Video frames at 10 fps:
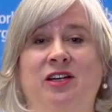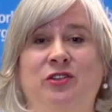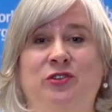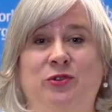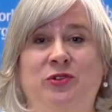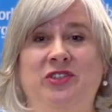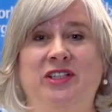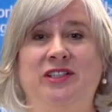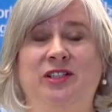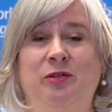
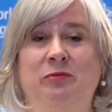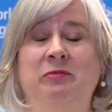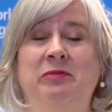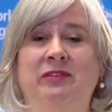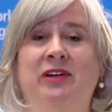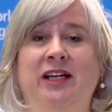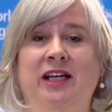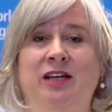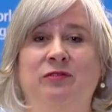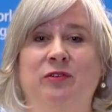sources, so be very
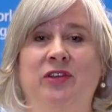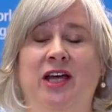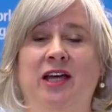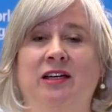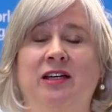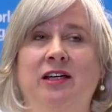careful there.